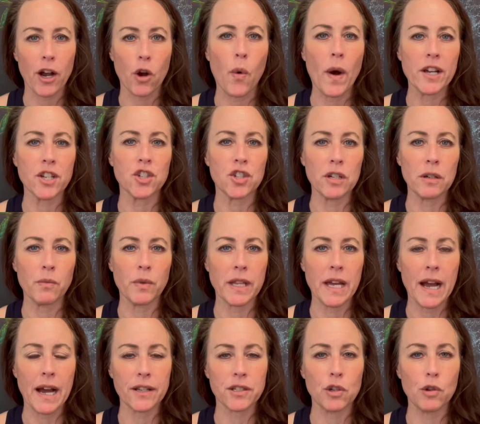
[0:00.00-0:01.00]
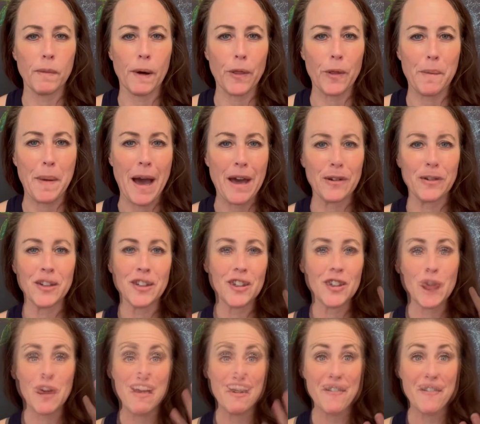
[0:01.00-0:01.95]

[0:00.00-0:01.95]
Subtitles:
question when they ask you about the patterns and trends.